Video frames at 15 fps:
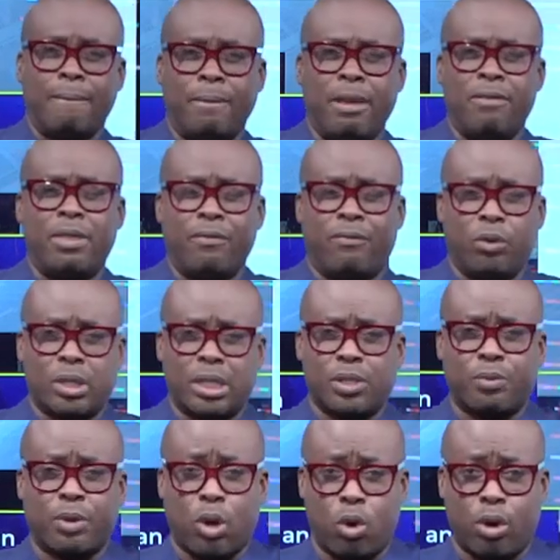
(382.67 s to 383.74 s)
If the vote is
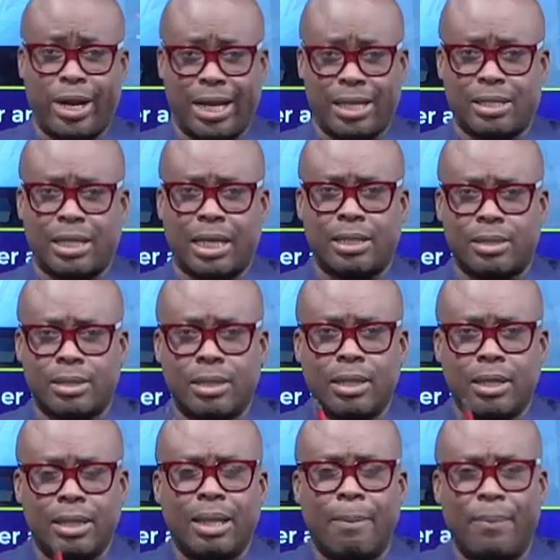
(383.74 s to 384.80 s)
recorded as such,
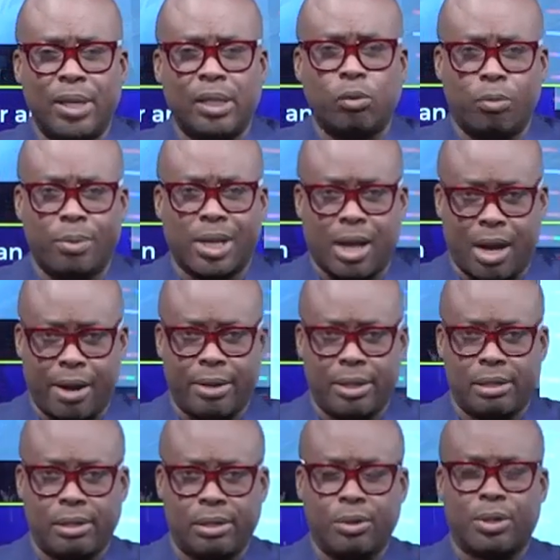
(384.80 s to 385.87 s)
the bill will be
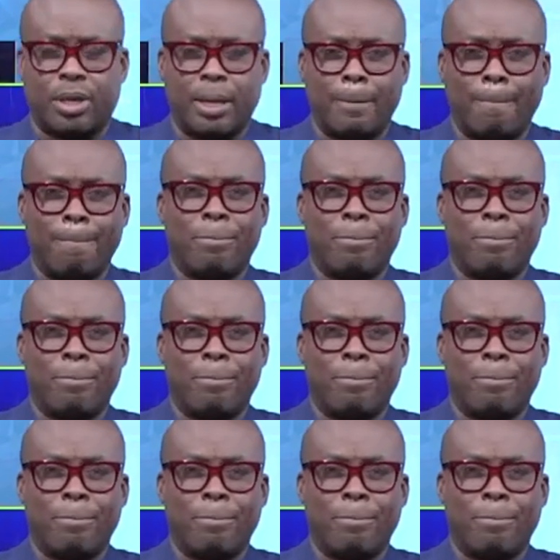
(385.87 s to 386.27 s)
carried. Okay.